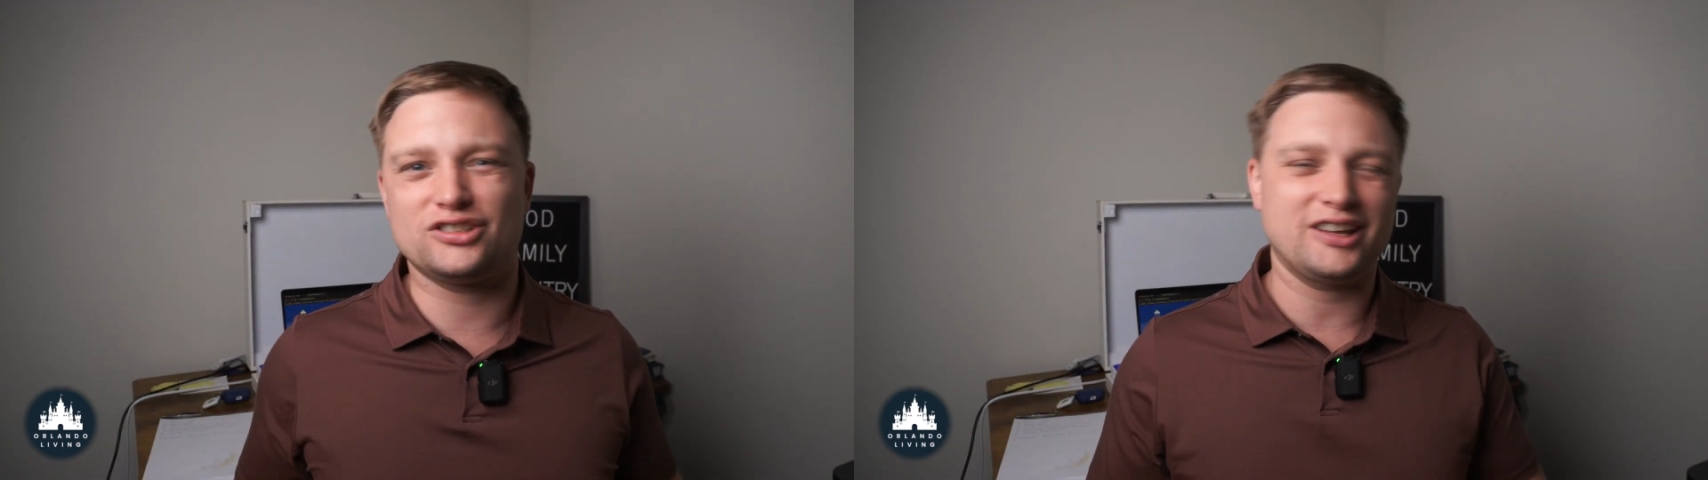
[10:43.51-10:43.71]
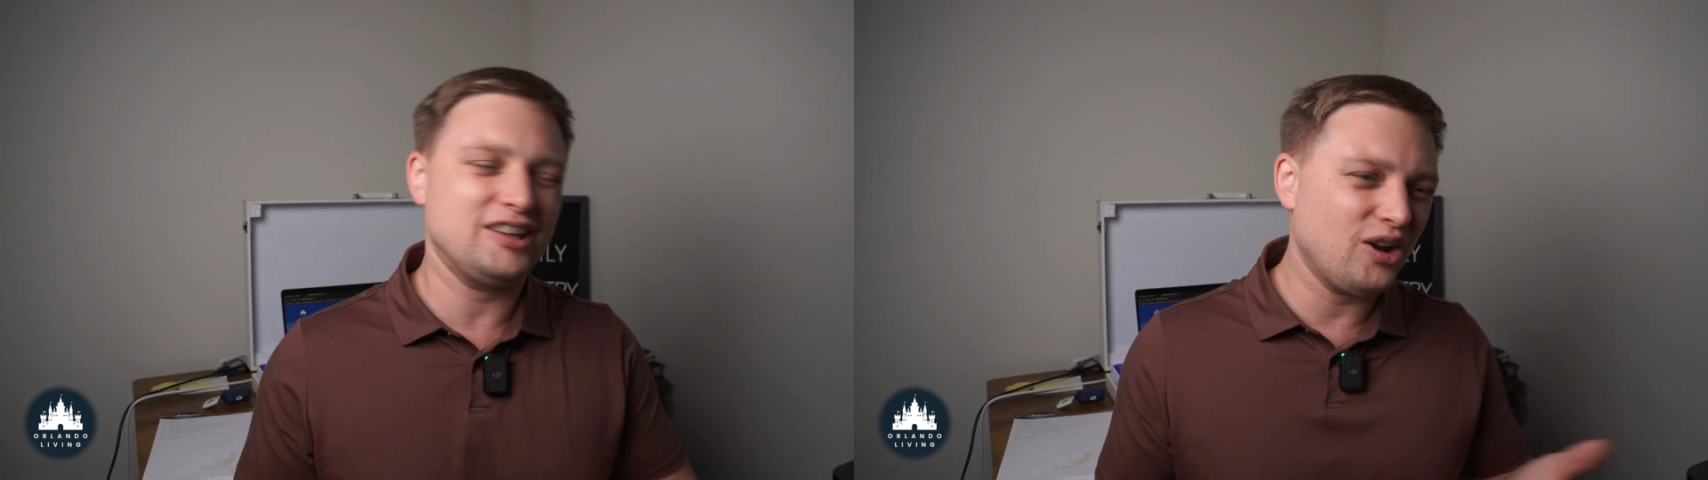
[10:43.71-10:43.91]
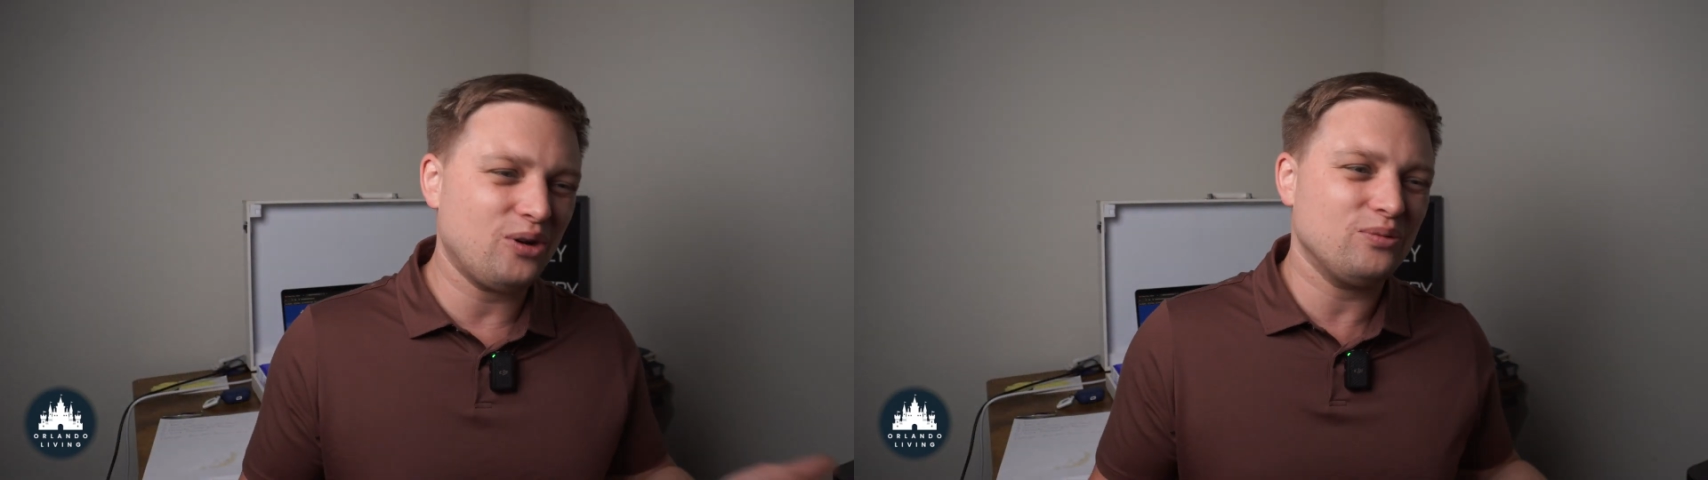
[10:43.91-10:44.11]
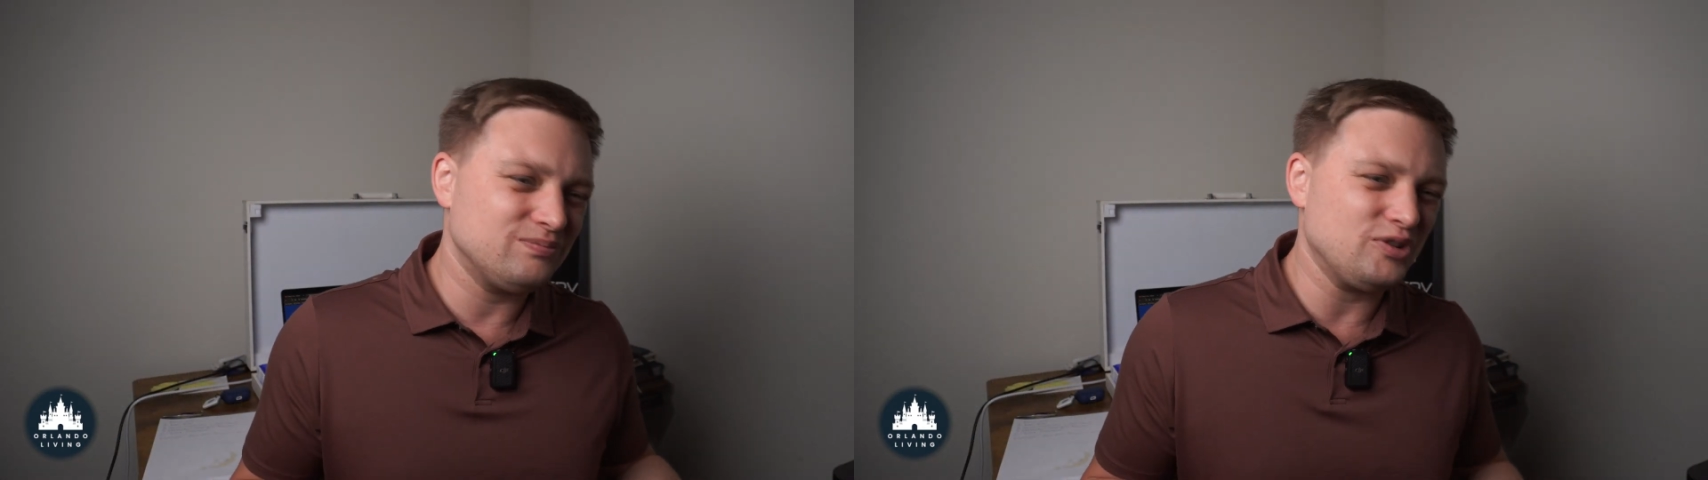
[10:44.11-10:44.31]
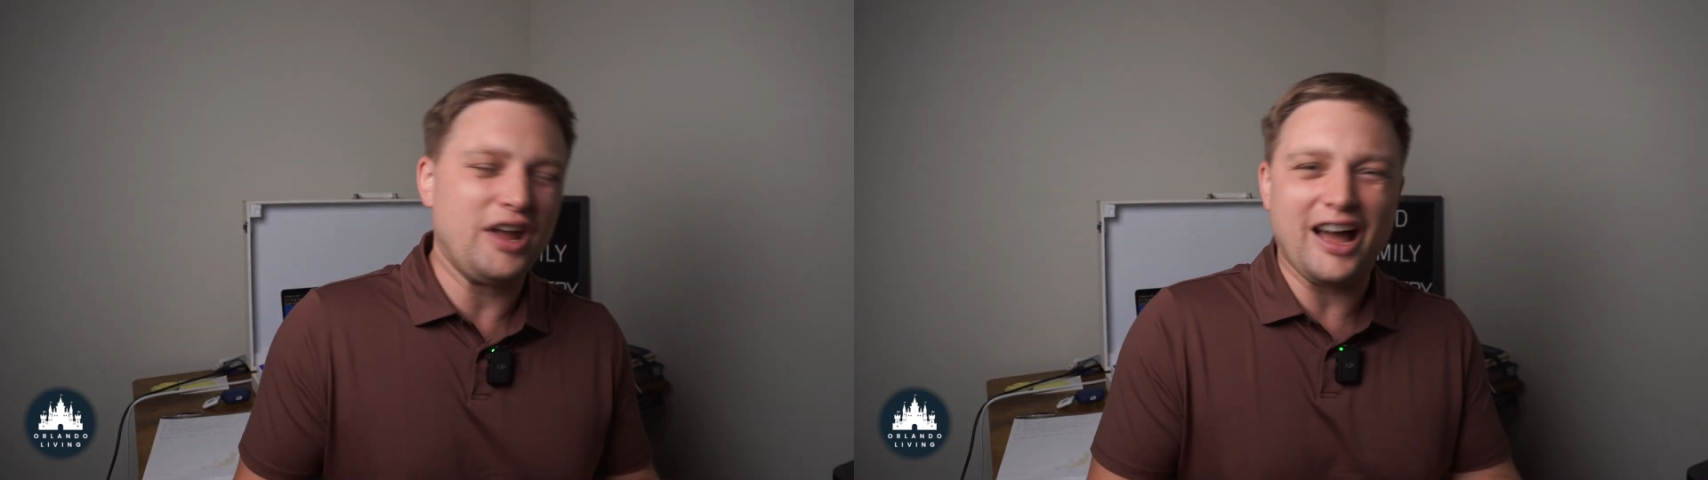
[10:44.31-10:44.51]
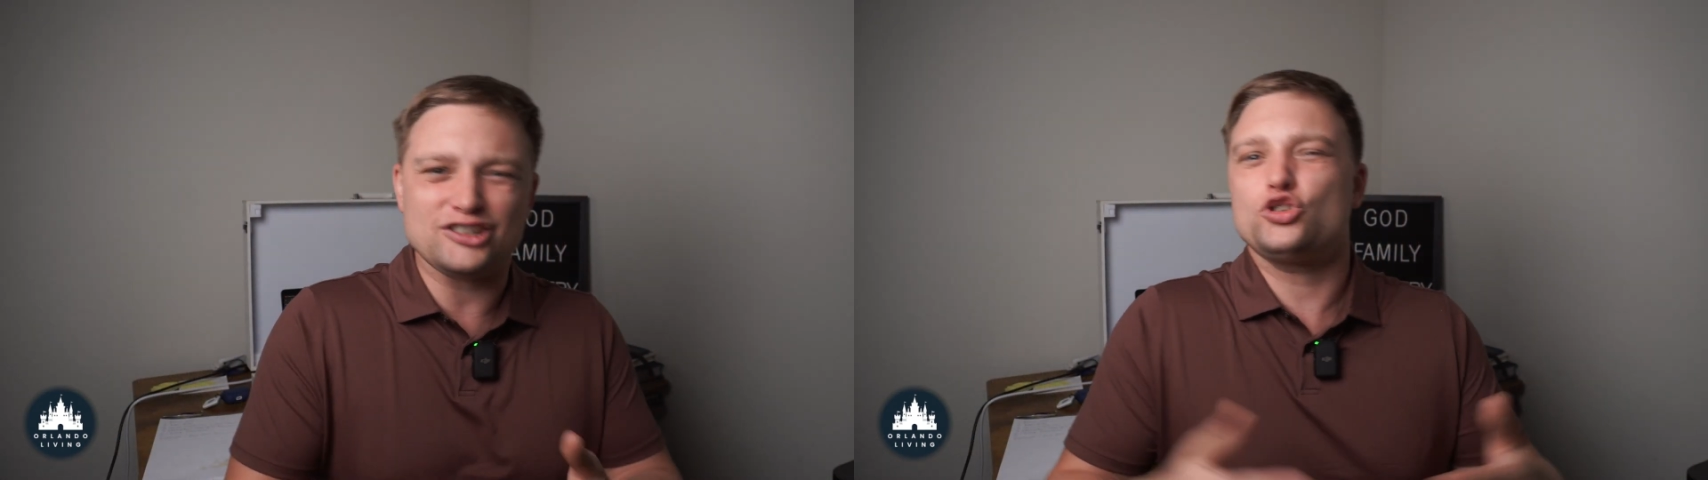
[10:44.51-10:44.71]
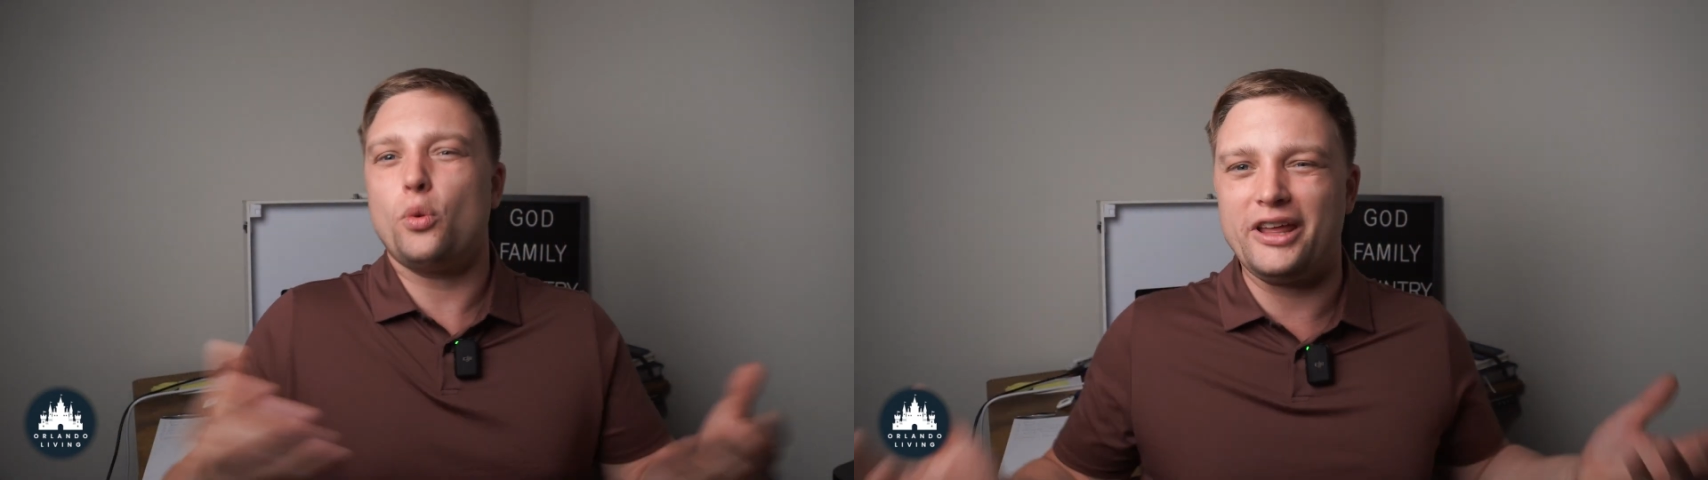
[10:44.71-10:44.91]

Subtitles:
Like, you know, you got so